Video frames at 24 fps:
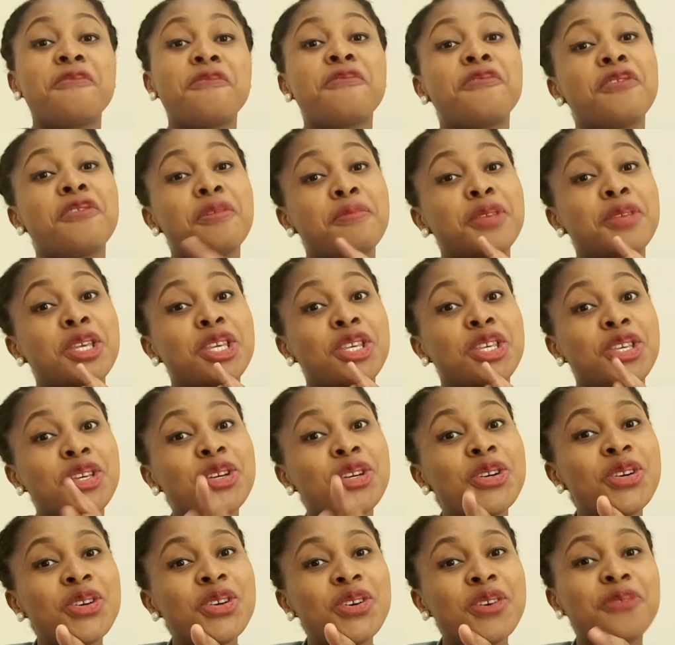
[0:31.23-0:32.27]

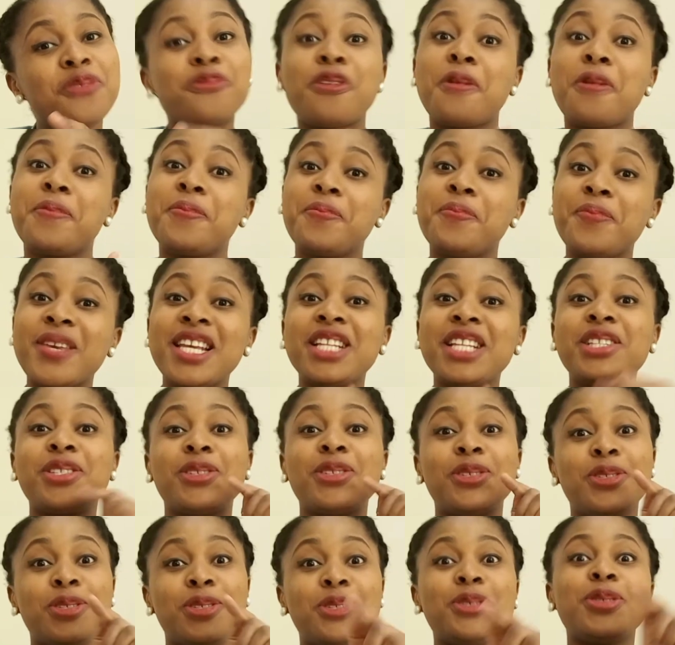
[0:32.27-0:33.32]
from me to
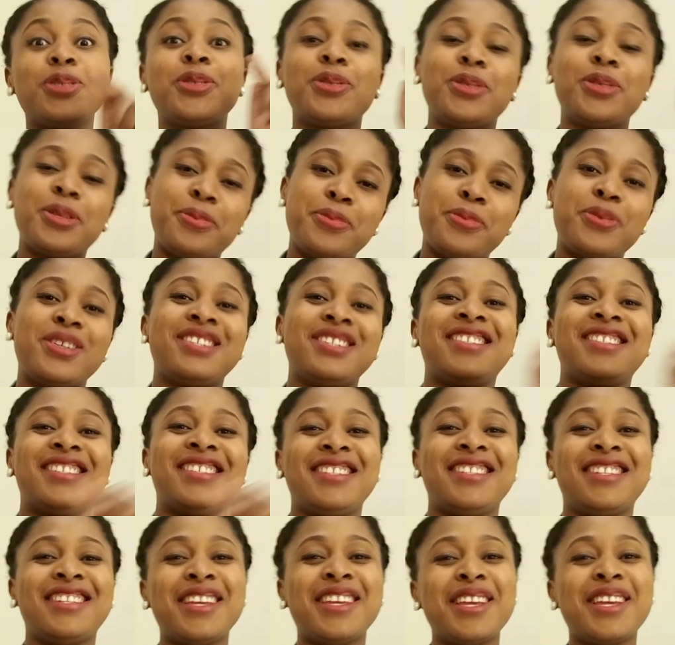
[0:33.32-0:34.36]
you to the
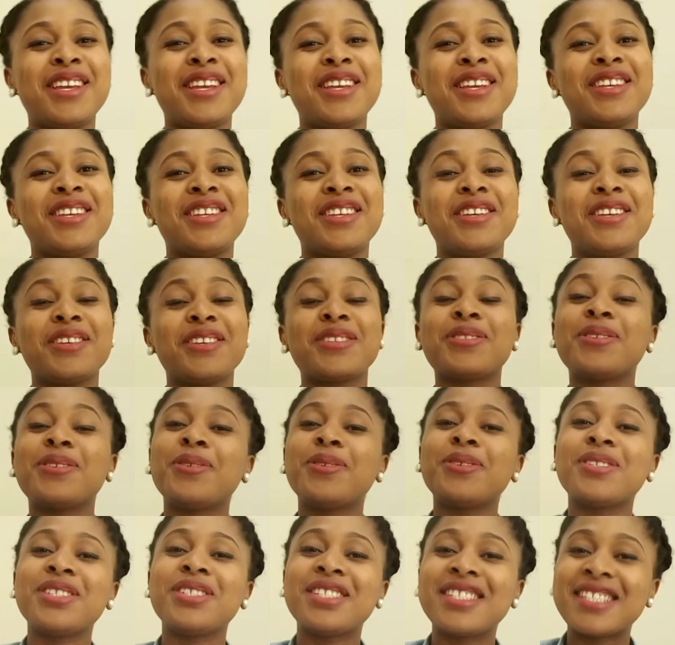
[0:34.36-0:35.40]
person.
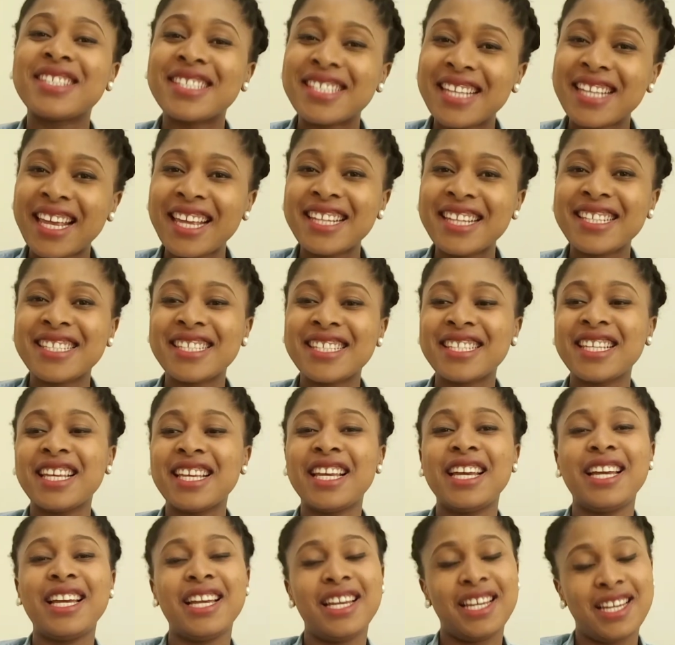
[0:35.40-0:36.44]
So sit
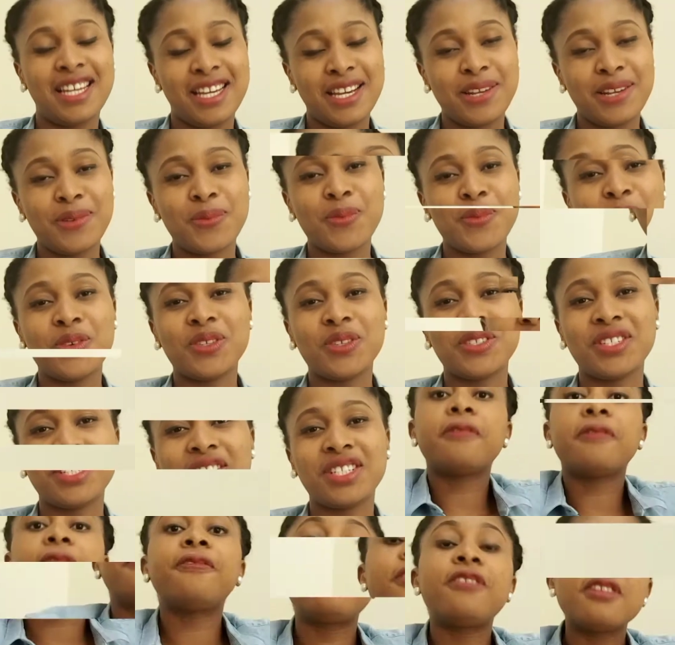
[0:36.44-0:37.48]
and watch.
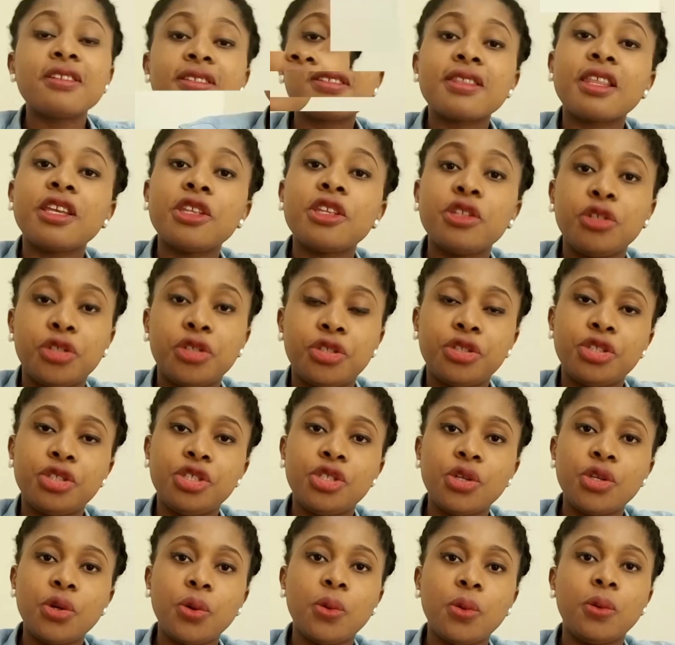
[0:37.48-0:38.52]
The first thing you should
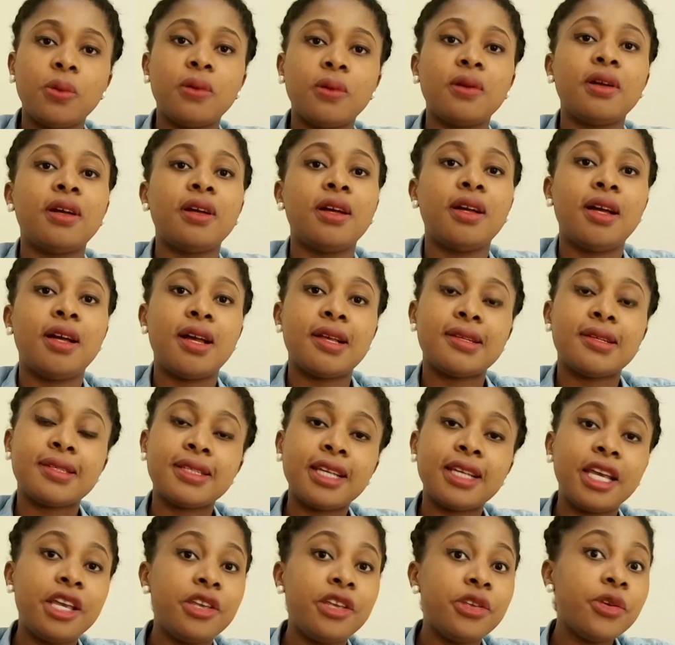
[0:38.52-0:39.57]
know as
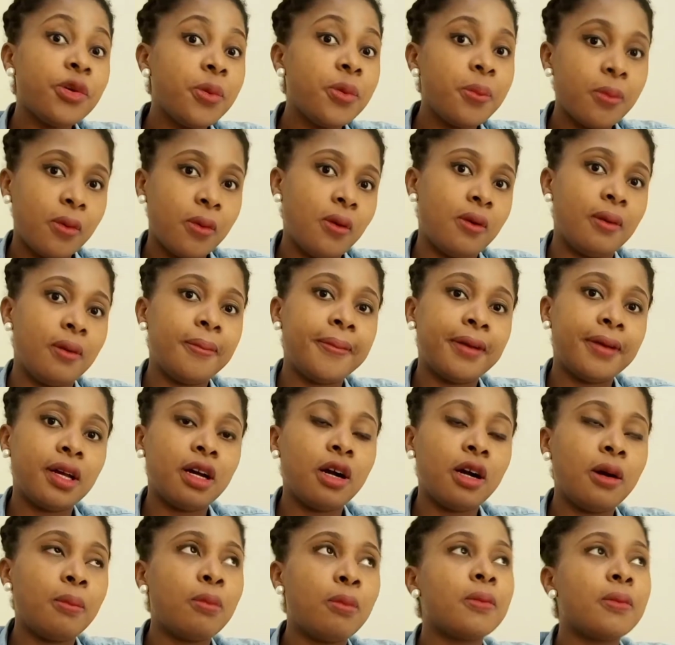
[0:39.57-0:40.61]
a new mom,
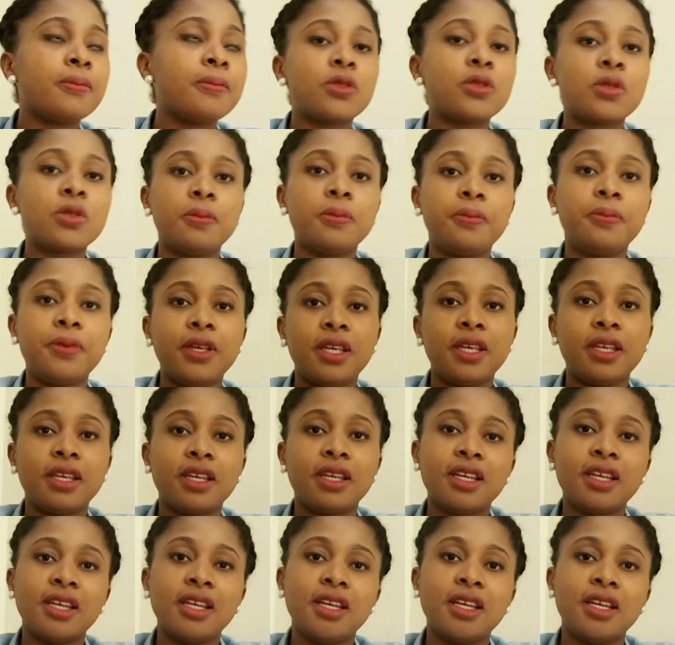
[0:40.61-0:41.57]
a mom to be,